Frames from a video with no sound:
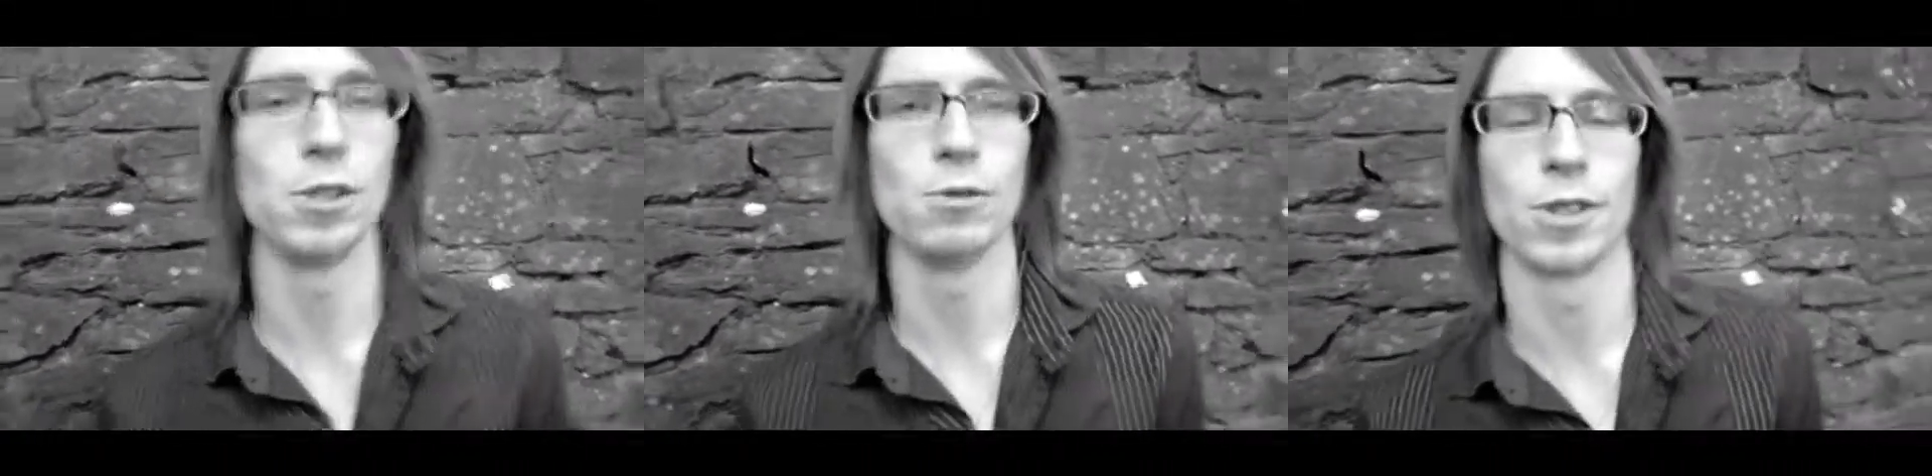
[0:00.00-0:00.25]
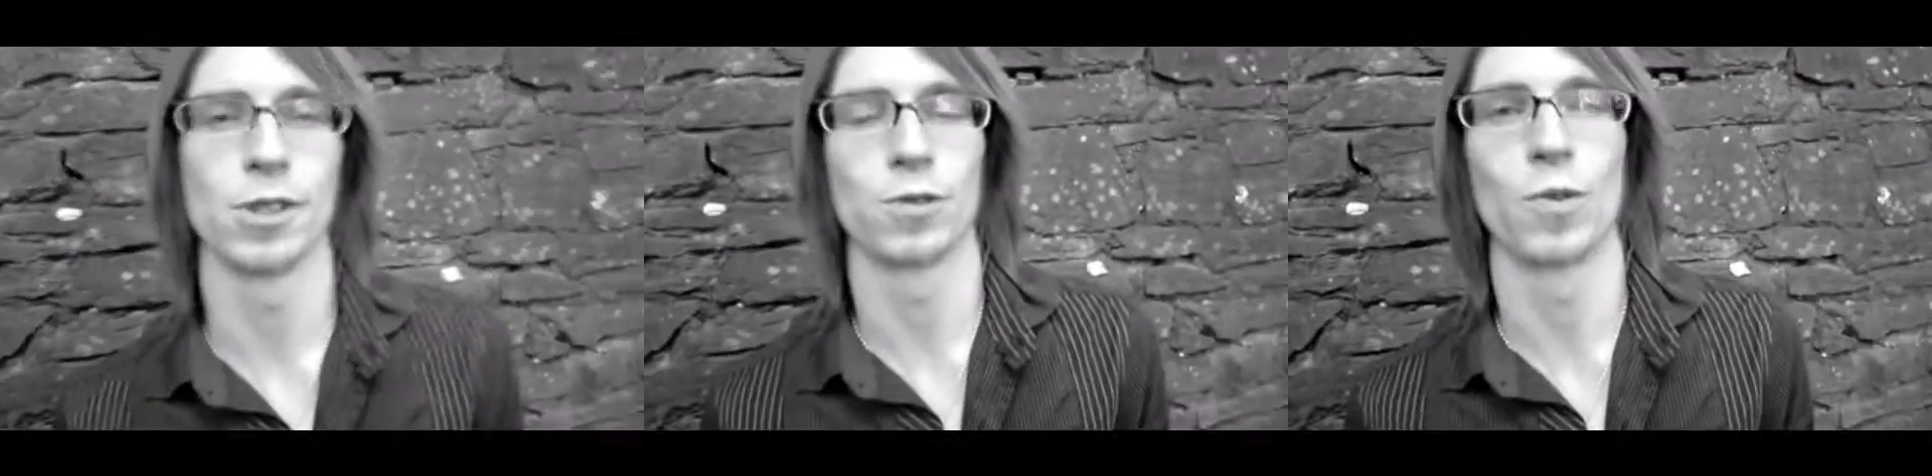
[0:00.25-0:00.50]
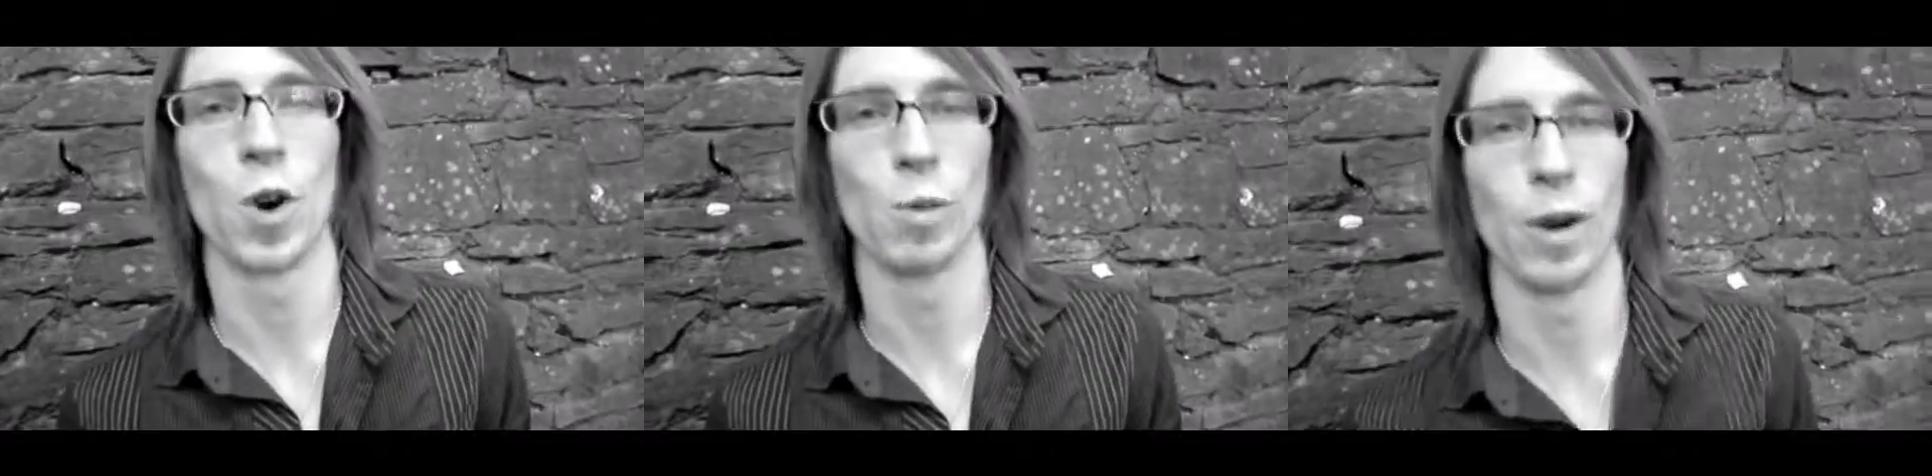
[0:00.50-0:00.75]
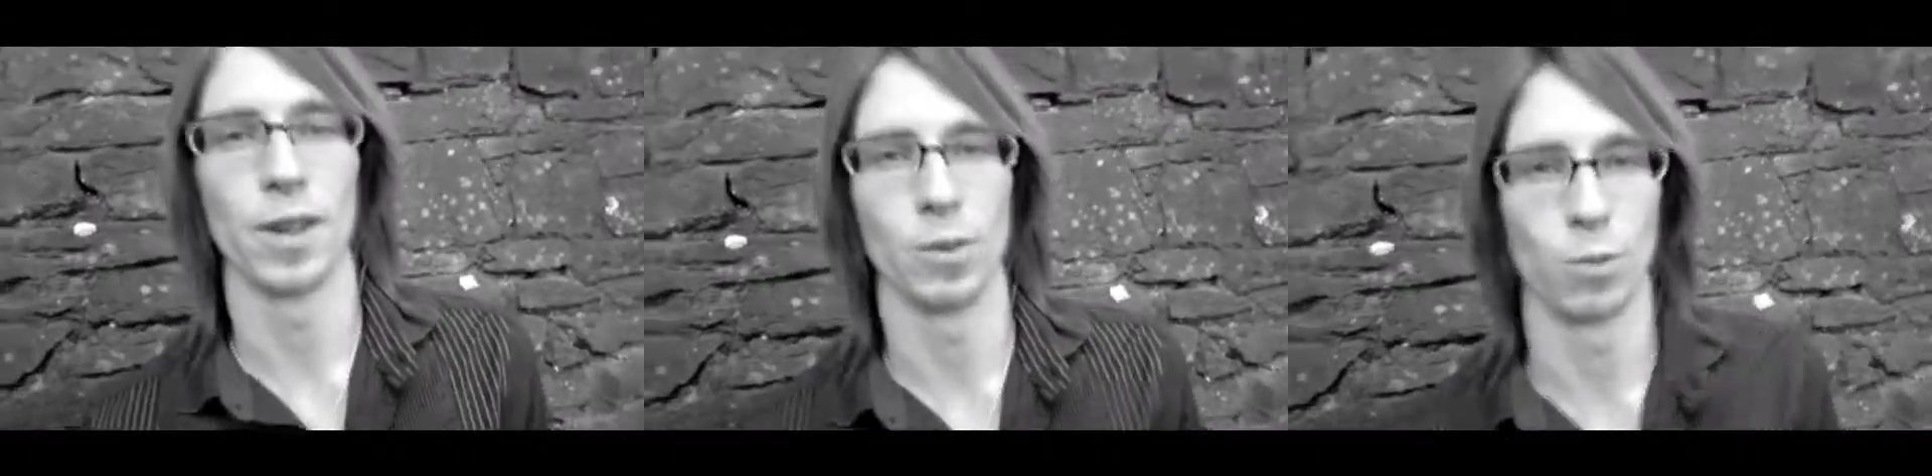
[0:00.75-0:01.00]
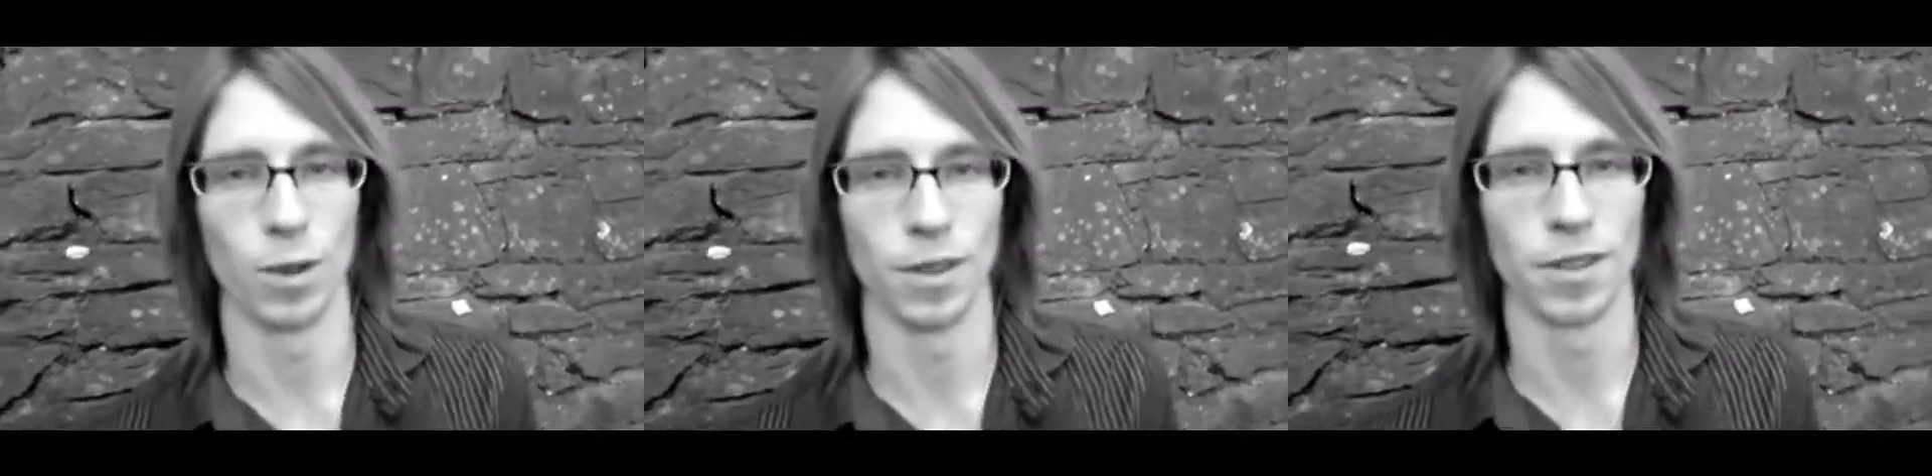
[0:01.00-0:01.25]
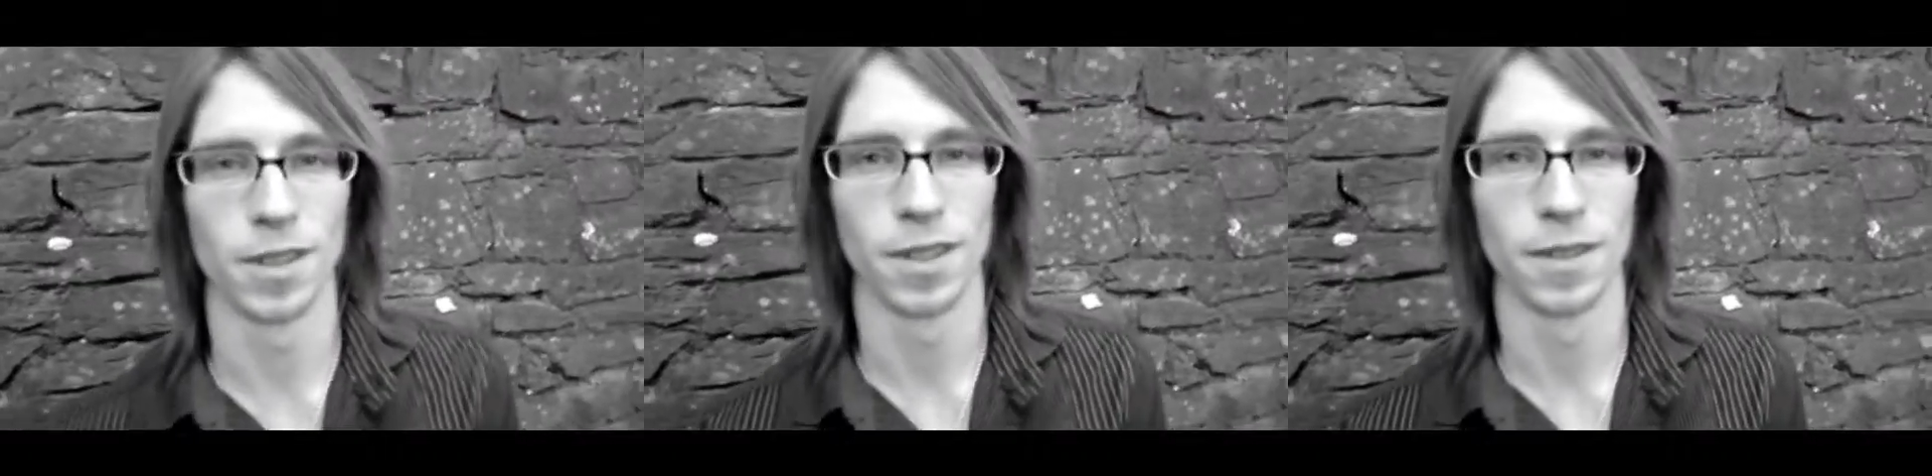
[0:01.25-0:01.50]
useless robot in the
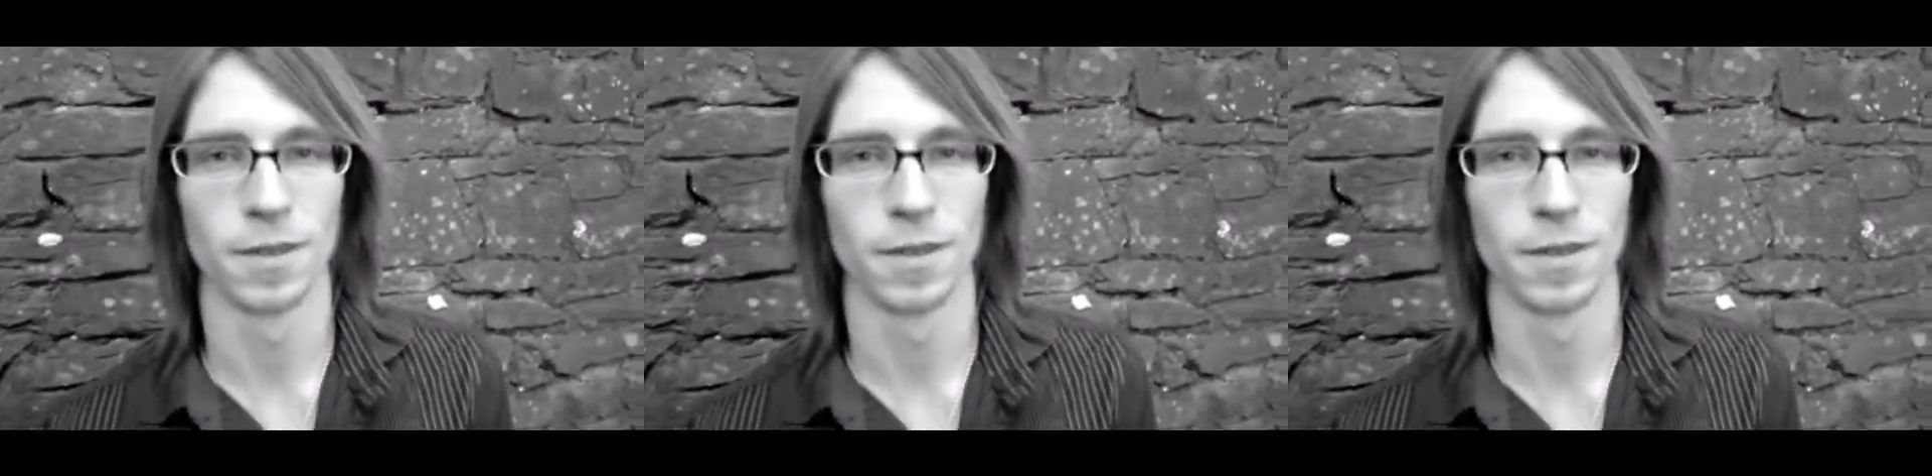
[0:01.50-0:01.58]
world.